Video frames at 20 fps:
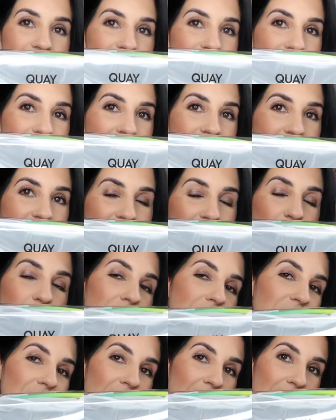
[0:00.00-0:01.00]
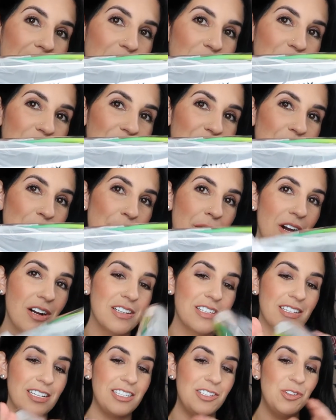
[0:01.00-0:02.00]
This is one of the items from the
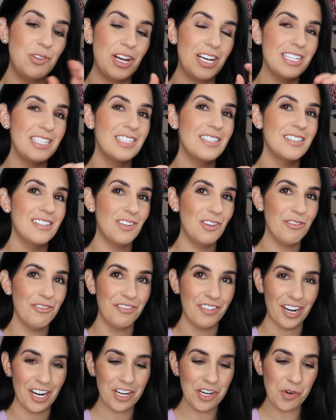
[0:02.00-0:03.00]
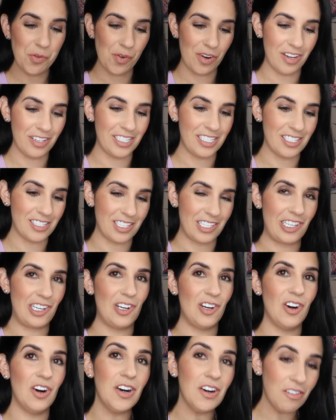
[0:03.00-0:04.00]
box, and you guys know very well these are
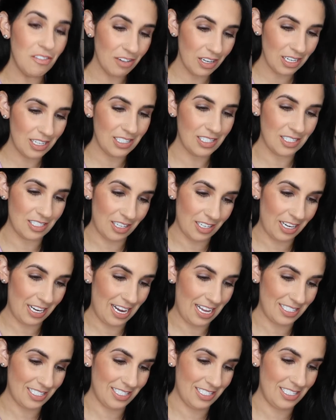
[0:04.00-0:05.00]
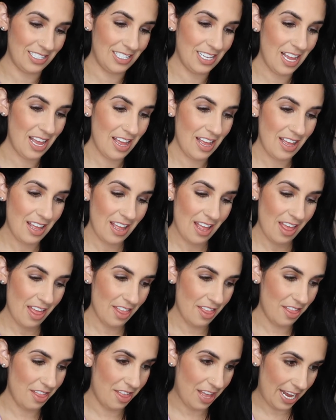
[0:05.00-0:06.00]
the only sunglasses
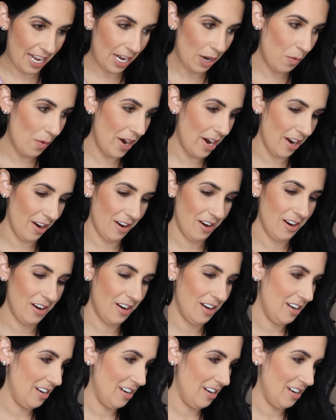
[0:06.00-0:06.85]
that I wear.